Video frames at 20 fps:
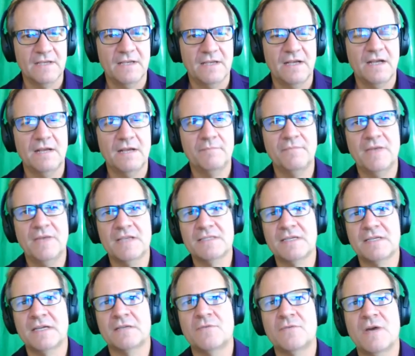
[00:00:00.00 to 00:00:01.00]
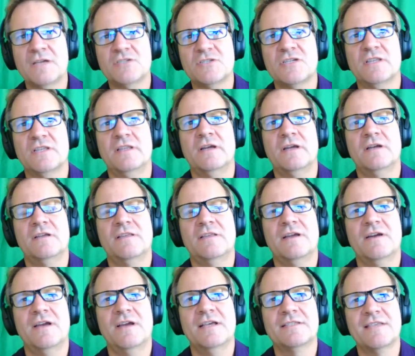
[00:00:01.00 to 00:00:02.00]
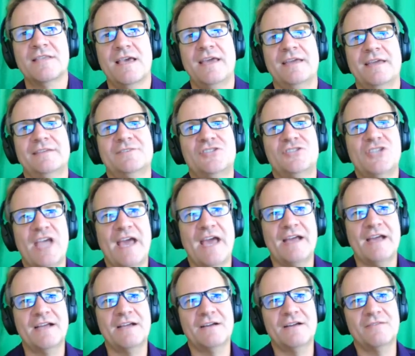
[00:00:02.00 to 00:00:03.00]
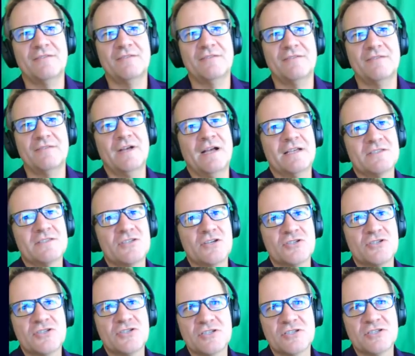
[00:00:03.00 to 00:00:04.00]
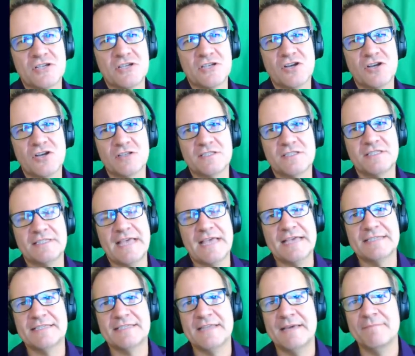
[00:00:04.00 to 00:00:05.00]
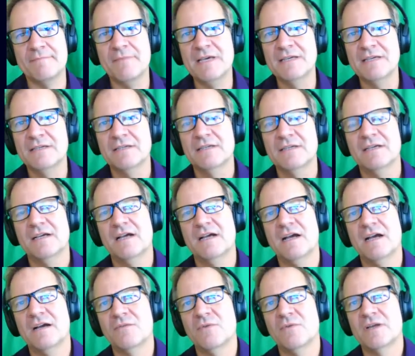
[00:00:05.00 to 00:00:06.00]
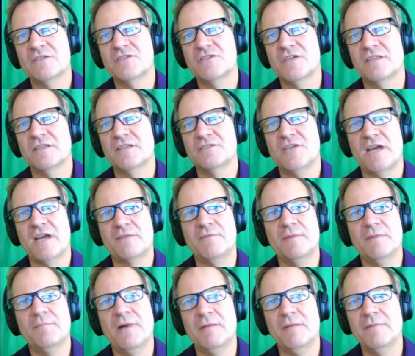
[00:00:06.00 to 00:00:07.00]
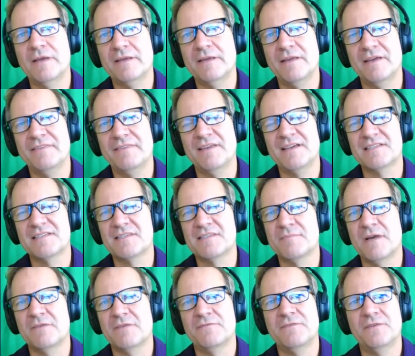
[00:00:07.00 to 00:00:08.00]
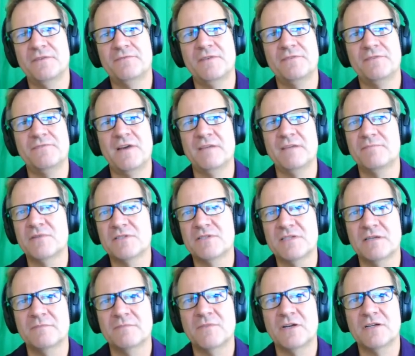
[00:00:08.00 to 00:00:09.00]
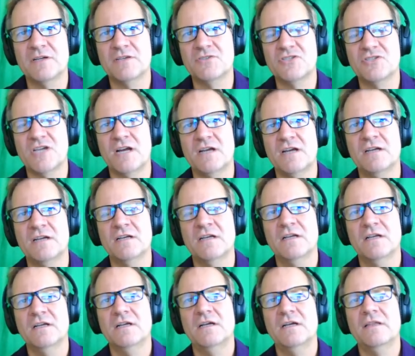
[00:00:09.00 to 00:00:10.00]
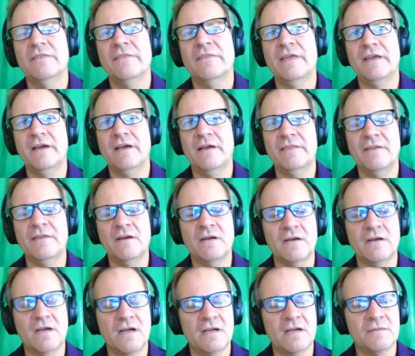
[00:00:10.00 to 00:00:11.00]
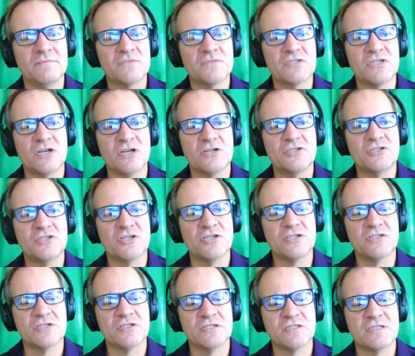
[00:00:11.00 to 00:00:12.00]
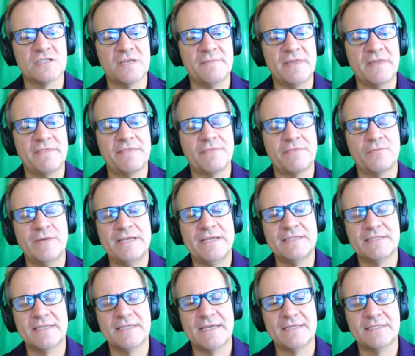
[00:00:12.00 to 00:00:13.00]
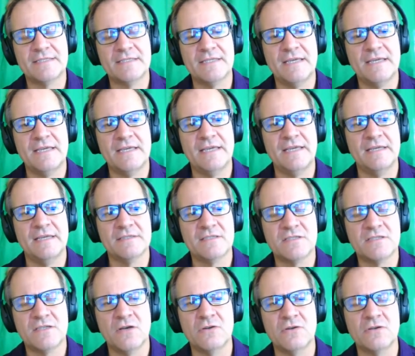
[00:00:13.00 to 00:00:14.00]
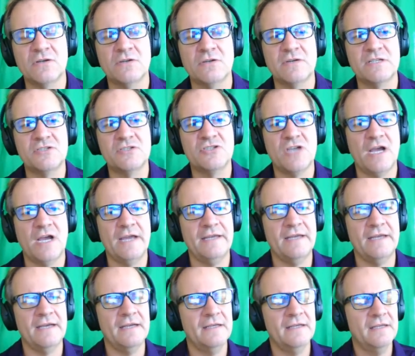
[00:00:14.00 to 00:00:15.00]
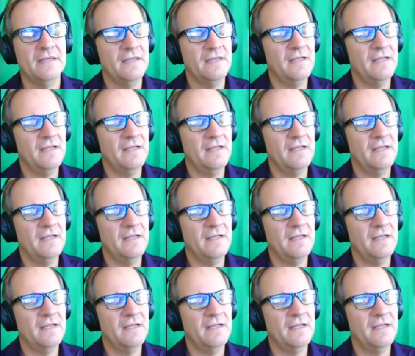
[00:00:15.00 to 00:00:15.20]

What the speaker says: That's a good question. There is a Czech search engine called Seznam, which in the Czech Republic, I think it's about 55% market share. The other search engines, I mean, 360 and Sogu in China,